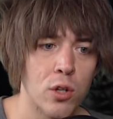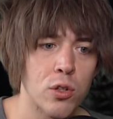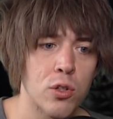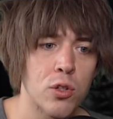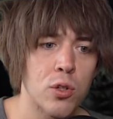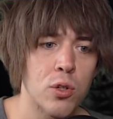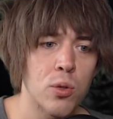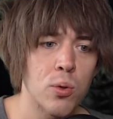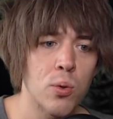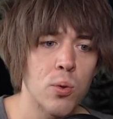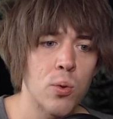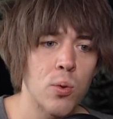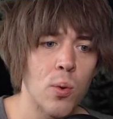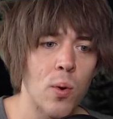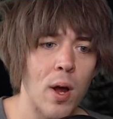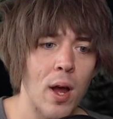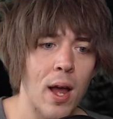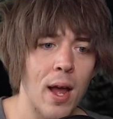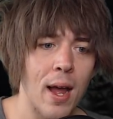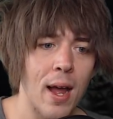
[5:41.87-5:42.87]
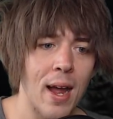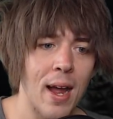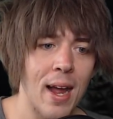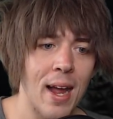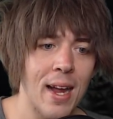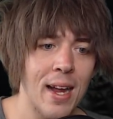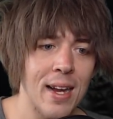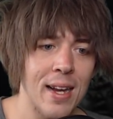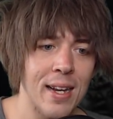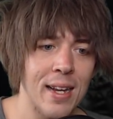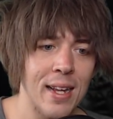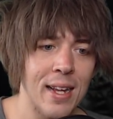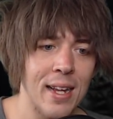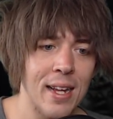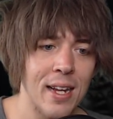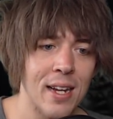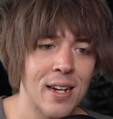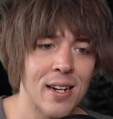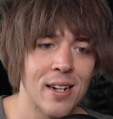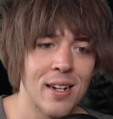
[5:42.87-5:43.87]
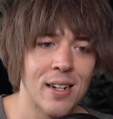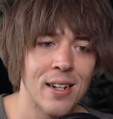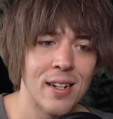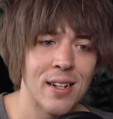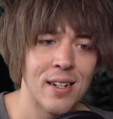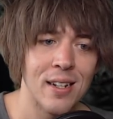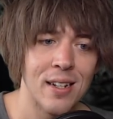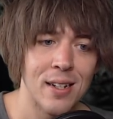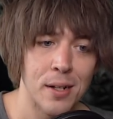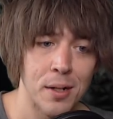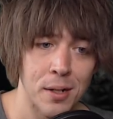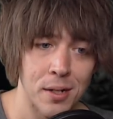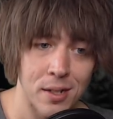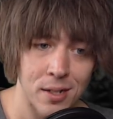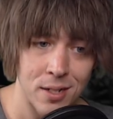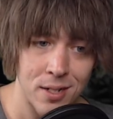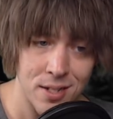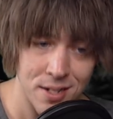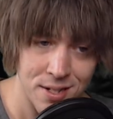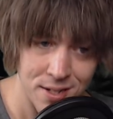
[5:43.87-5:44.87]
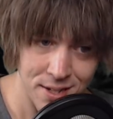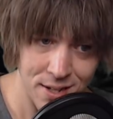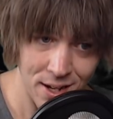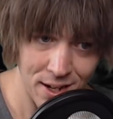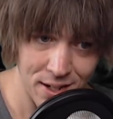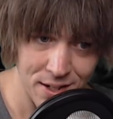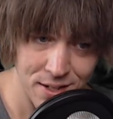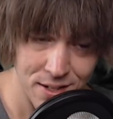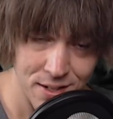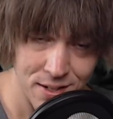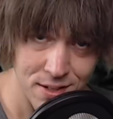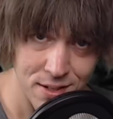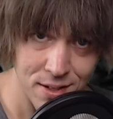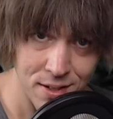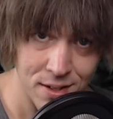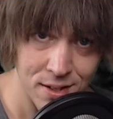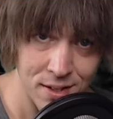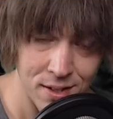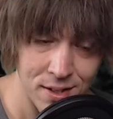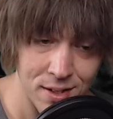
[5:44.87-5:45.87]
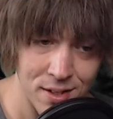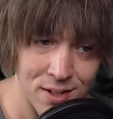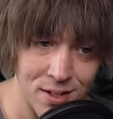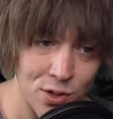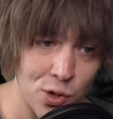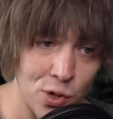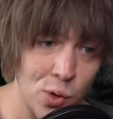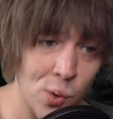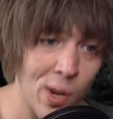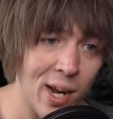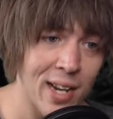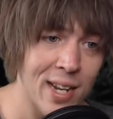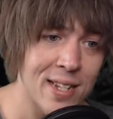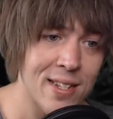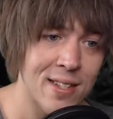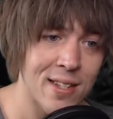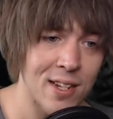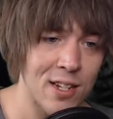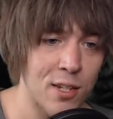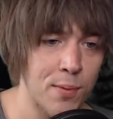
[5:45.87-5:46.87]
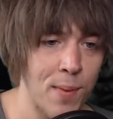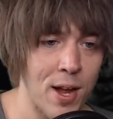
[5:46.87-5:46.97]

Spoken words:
286